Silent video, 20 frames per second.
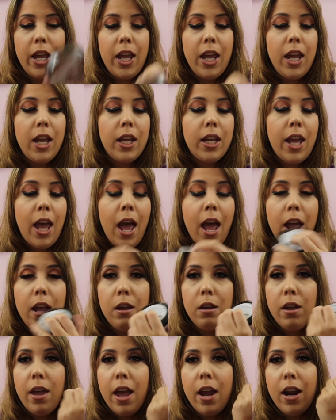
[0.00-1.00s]
It
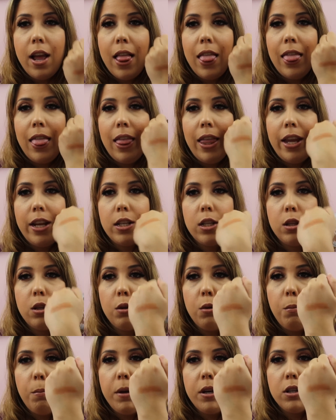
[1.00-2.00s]
can get a
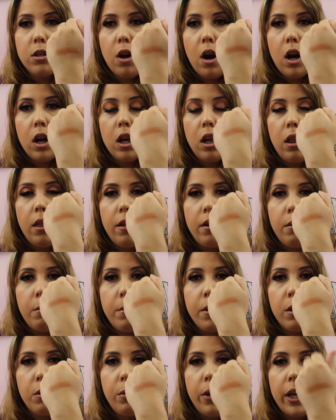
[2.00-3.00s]
little bit dark a little
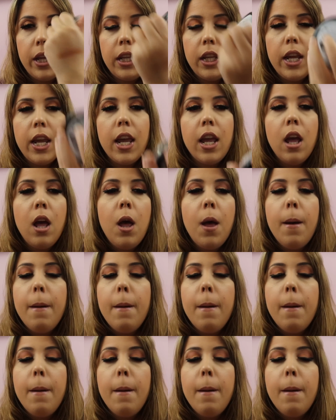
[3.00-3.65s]
bit quickly,